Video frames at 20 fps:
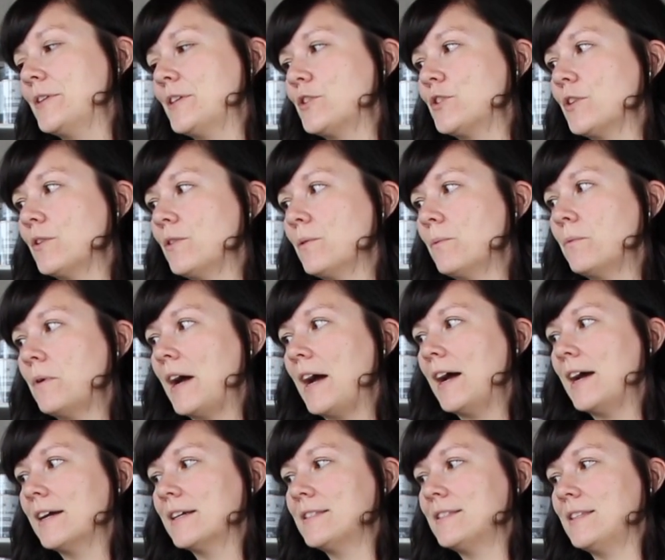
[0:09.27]
So the
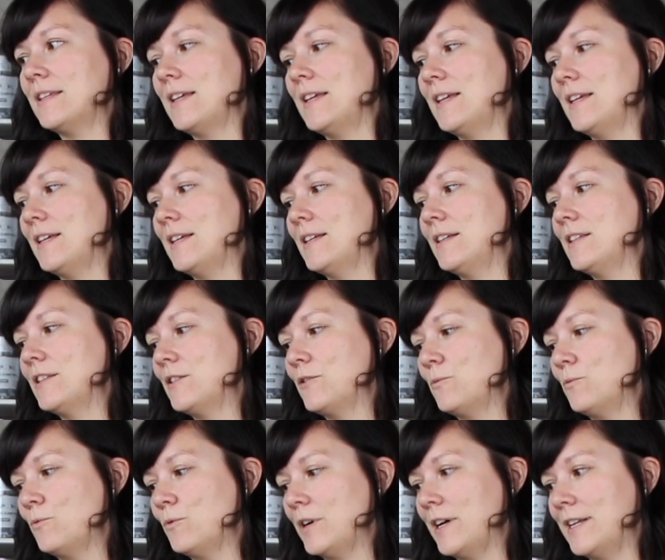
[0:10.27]
wax
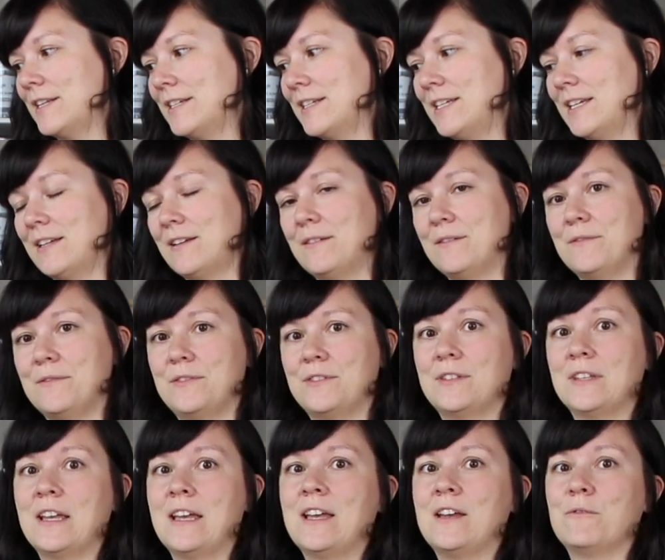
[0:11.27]
is what
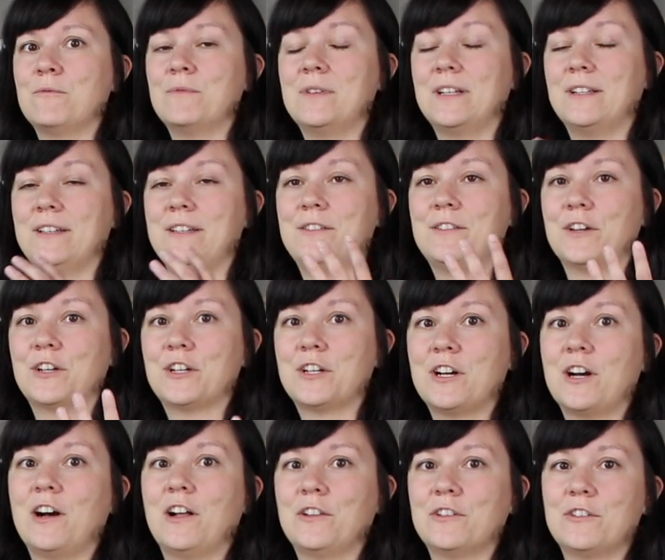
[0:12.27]
gives really the
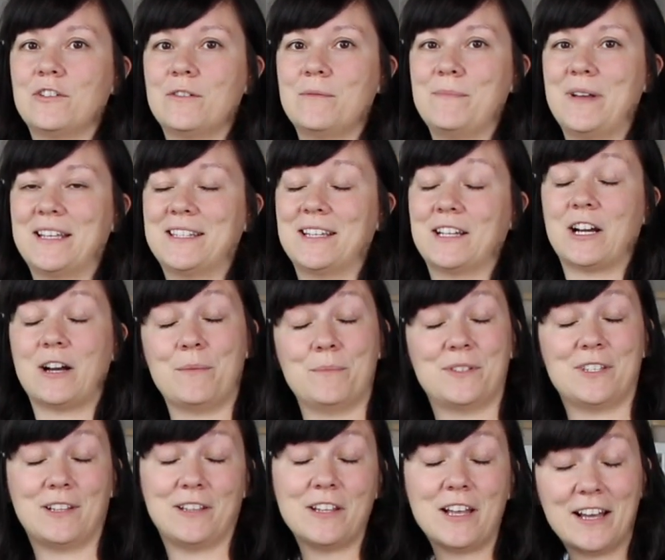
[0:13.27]
color, makes it
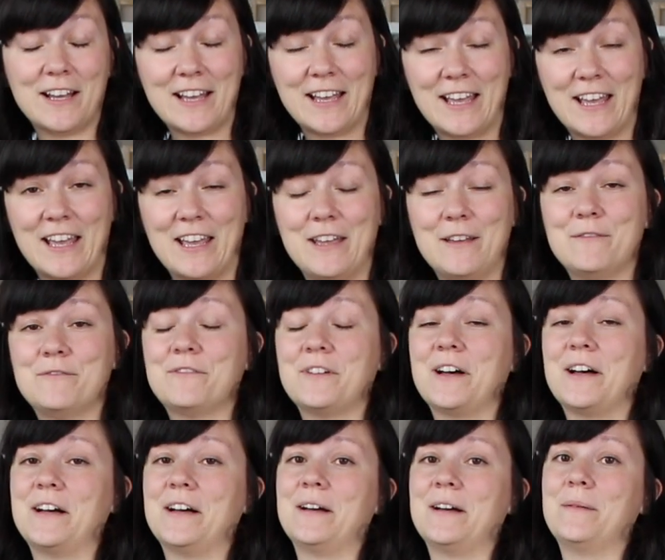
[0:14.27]
comes alive,
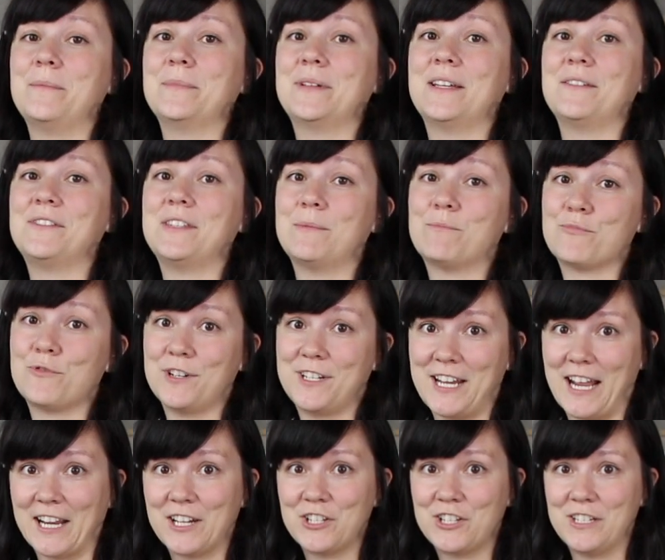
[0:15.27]
gives it
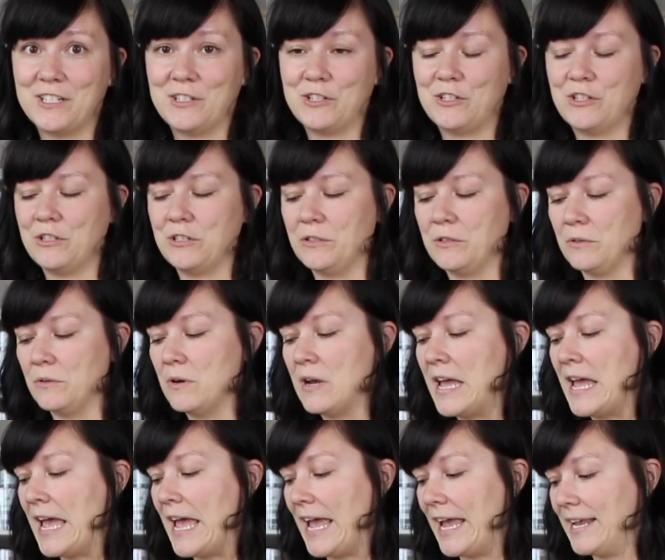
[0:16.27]
protection too,
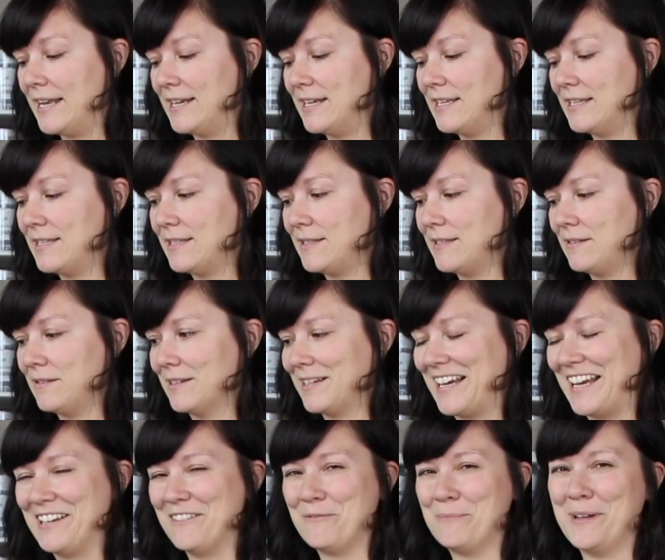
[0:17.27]
and is
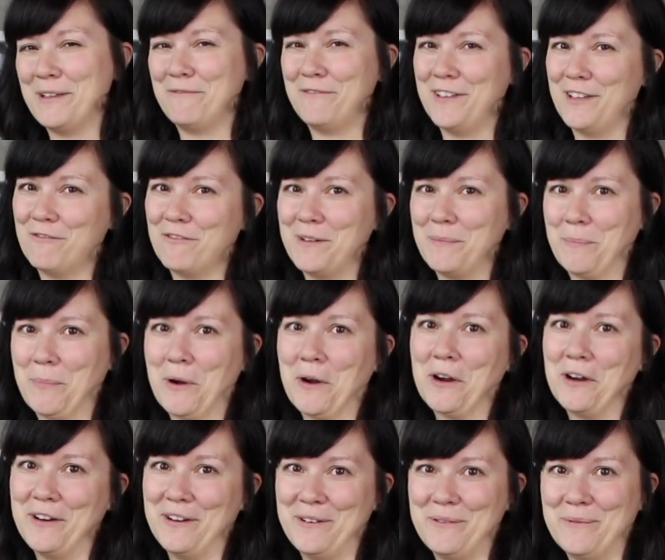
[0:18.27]
kind of my favorite
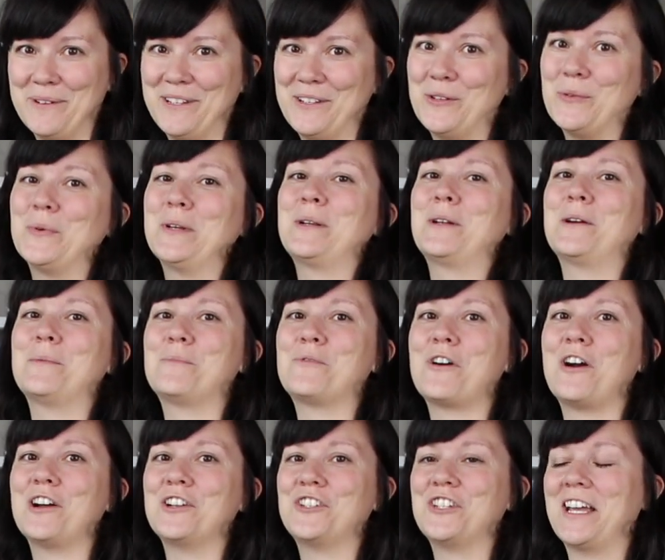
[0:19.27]
part when doing a
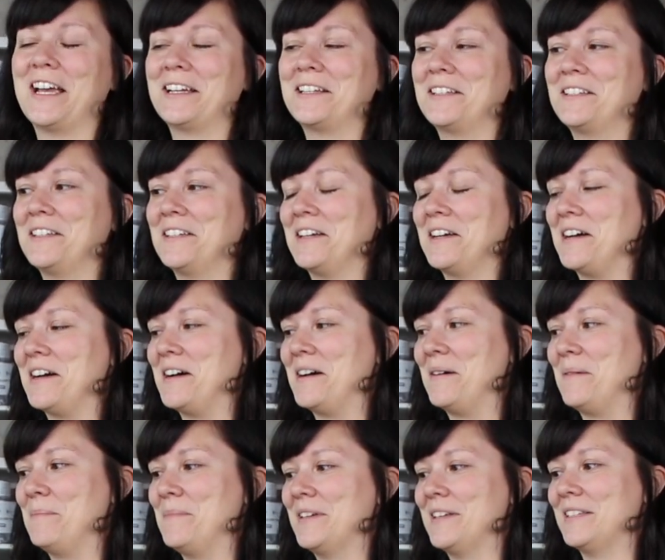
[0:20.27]
project,
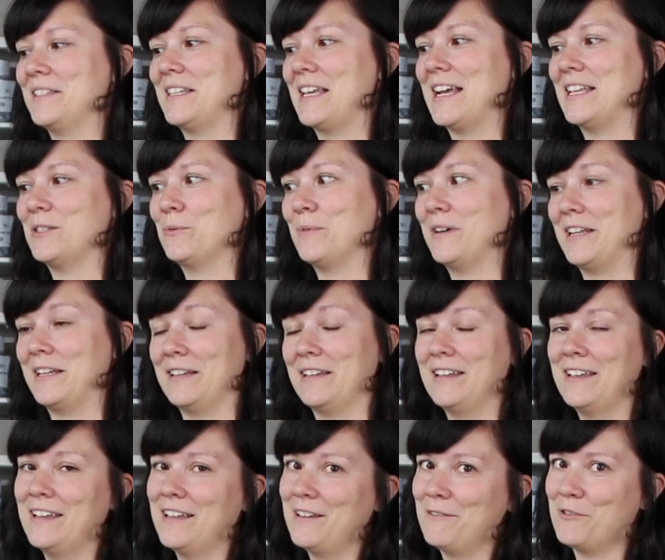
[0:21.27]
because that's when,
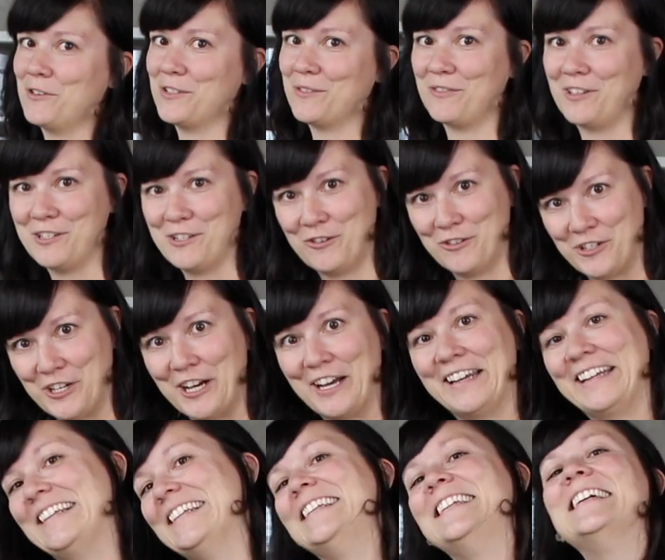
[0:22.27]
first of all, you're
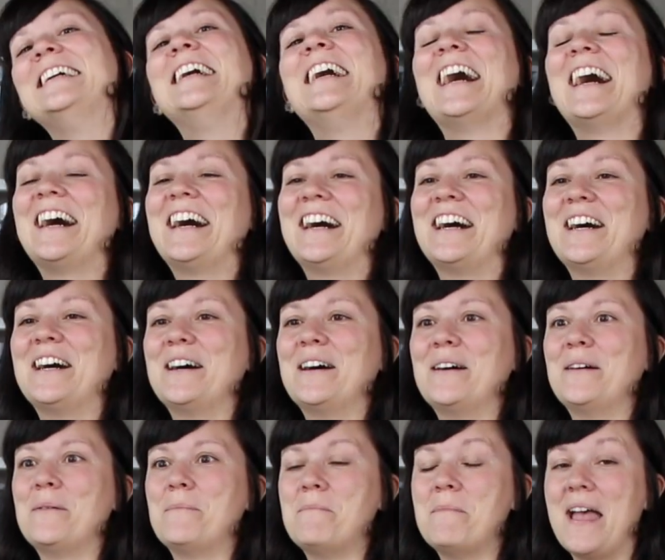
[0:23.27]
done,
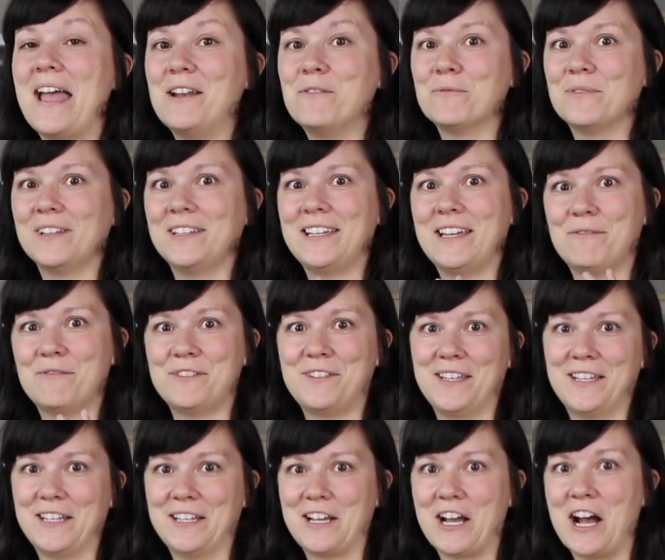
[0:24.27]
and really
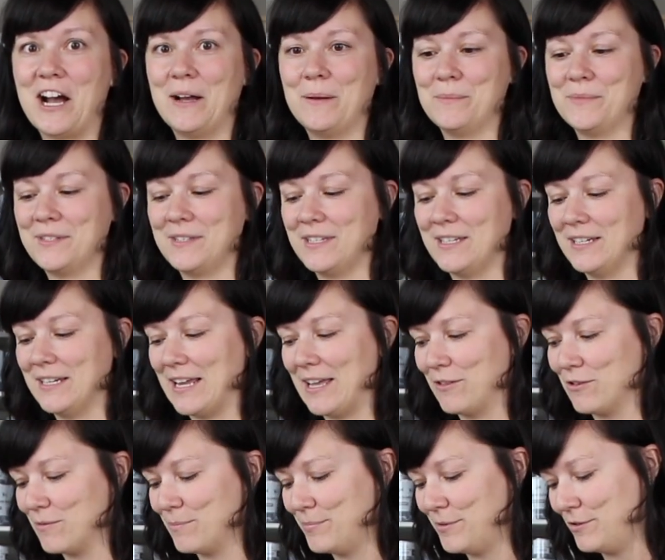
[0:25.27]
everything comes
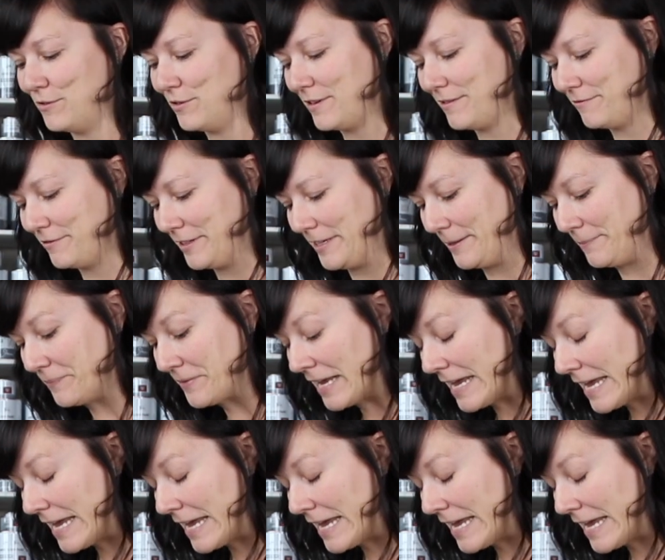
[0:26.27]
together beautifully.